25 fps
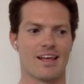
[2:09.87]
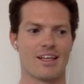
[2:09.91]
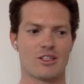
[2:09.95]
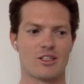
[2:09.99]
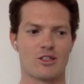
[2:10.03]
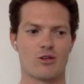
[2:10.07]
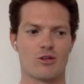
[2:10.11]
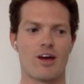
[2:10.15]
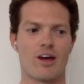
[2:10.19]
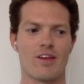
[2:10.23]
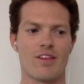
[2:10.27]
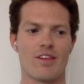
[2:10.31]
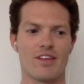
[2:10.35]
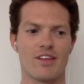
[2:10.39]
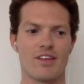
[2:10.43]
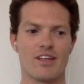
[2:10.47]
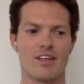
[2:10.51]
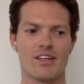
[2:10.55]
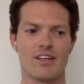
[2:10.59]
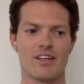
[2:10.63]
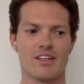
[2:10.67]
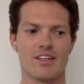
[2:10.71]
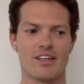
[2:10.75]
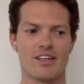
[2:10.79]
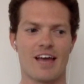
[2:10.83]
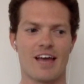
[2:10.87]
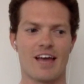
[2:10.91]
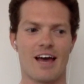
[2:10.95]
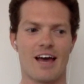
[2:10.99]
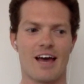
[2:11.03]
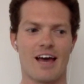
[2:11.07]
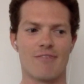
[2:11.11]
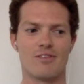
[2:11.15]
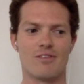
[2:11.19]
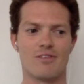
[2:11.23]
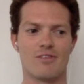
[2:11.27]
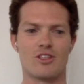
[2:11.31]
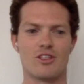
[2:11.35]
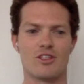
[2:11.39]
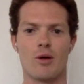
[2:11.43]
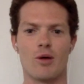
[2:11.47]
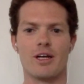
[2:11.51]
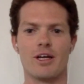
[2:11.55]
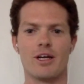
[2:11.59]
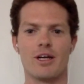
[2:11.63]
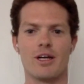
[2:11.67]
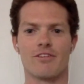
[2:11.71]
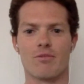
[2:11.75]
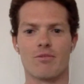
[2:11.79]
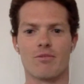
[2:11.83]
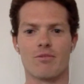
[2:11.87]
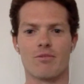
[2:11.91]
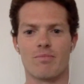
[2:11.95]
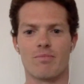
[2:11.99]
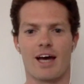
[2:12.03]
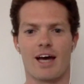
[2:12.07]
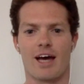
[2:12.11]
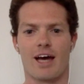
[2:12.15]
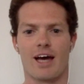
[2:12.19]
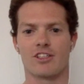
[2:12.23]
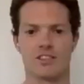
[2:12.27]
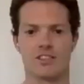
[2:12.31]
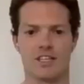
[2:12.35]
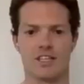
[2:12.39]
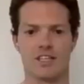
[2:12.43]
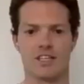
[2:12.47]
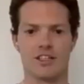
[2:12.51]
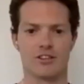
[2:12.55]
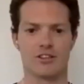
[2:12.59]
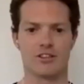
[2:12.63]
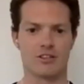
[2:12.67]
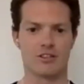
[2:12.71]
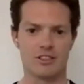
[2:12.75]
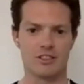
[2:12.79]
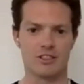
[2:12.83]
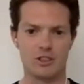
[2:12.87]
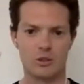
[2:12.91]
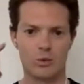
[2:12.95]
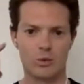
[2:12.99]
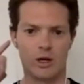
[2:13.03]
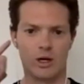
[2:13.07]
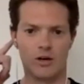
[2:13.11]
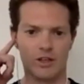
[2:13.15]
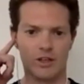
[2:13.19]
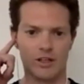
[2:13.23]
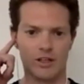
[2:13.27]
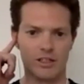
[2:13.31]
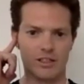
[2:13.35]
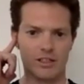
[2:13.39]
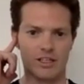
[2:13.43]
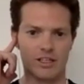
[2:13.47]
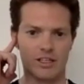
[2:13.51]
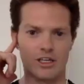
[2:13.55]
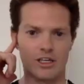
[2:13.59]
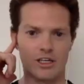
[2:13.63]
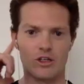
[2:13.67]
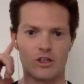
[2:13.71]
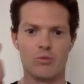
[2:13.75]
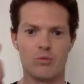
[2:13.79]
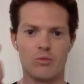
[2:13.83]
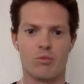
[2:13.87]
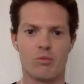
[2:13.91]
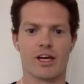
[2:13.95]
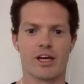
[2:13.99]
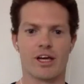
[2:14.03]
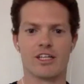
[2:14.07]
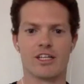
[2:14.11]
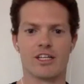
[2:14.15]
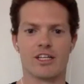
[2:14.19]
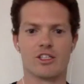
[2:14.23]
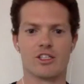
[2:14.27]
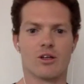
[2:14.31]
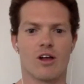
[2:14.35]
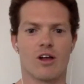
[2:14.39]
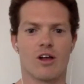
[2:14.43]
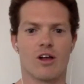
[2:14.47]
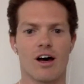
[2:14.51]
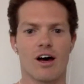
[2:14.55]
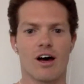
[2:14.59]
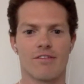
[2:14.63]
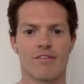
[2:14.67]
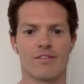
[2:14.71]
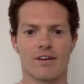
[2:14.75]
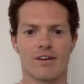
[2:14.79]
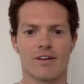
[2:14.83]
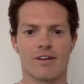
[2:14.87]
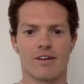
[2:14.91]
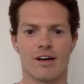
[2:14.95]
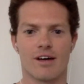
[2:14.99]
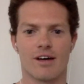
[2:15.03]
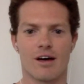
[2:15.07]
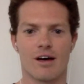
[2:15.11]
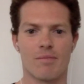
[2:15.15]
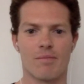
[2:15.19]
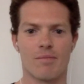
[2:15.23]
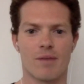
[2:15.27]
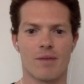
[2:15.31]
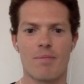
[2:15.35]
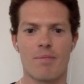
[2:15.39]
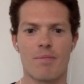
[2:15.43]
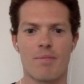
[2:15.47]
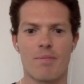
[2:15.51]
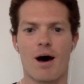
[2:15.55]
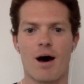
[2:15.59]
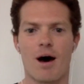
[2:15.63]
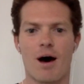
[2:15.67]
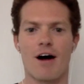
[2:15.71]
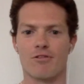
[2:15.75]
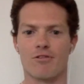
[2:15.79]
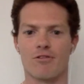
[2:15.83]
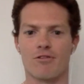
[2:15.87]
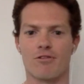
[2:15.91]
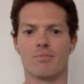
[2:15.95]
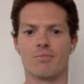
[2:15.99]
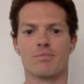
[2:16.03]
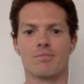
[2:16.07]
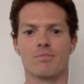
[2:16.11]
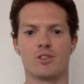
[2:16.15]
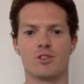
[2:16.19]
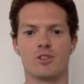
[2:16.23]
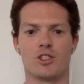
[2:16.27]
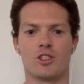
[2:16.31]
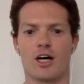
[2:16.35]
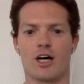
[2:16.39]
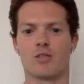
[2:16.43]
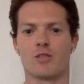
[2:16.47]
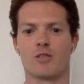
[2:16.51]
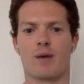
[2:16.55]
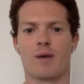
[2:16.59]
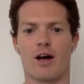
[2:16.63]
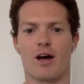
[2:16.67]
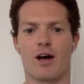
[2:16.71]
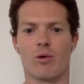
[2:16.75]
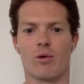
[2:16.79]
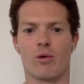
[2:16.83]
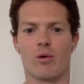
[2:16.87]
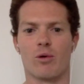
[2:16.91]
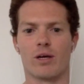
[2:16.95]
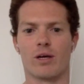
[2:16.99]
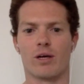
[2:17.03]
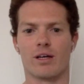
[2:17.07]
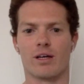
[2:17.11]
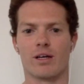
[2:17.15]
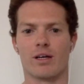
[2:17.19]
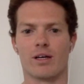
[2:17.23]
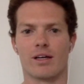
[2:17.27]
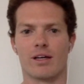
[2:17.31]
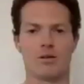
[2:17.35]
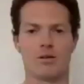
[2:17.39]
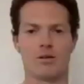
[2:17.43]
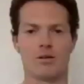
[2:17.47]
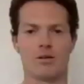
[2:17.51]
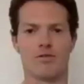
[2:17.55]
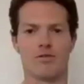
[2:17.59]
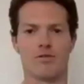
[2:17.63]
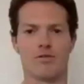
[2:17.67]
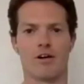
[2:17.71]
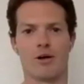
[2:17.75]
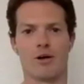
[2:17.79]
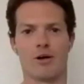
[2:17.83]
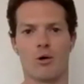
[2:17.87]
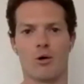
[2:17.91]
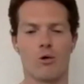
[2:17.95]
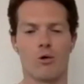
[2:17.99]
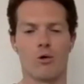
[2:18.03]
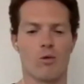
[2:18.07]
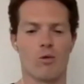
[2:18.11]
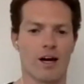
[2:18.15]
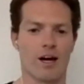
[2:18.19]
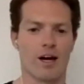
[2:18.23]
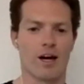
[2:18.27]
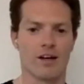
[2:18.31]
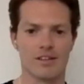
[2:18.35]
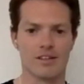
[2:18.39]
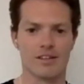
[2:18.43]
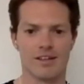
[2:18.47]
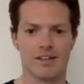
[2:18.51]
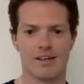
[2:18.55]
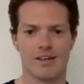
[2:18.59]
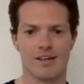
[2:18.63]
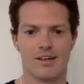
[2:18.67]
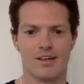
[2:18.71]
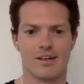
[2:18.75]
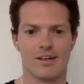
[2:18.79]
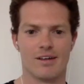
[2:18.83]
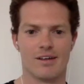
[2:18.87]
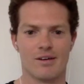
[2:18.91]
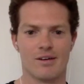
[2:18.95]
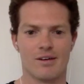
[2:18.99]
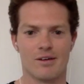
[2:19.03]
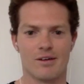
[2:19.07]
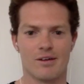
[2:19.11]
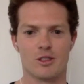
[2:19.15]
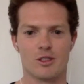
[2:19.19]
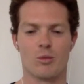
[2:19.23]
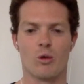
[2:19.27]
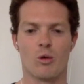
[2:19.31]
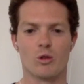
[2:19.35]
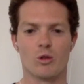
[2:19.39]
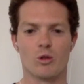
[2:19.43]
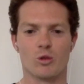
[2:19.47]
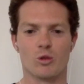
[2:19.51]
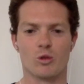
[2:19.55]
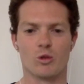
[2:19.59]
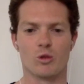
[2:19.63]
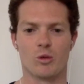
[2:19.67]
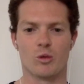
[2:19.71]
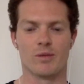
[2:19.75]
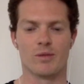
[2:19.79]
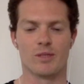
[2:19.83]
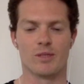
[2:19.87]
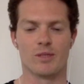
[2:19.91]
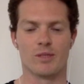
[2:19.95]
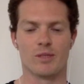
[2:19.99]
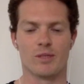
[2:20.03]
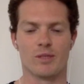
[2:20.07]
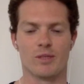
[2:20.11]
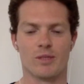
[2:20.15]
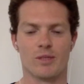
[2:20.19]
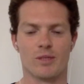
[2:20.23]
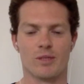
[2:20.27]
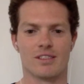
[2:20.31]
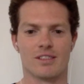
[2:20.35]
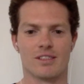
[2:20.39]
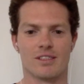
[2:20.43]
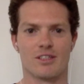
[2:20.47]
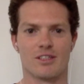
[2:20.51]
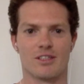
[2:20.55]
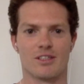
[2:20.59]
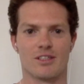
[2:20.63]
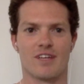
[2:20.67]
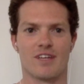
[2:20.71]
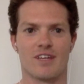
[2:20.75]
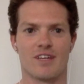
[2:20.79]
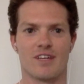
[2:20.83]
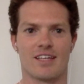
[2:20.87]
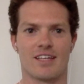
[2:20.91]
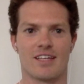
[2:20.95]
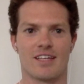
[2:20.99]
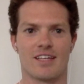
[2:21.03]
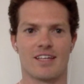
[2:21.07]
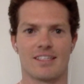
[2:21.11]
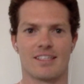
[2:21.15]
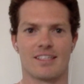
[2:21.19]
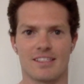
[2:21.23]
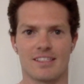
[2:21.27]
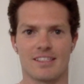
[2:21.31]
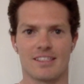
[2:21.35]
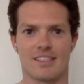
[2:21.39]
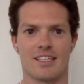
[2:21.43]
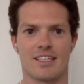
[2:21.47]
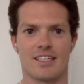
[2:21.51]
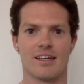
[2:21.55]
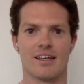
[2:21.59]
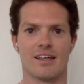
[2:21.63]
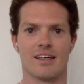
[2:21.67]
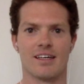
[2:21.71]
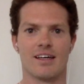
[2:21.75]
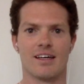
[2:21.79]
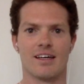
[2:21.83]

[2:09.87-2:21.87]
It's great that you have so many different passions and interests as well that you bring into your life, apart from just paddleboarding. And you're a very all-round sportswoman, which is fantastic to see.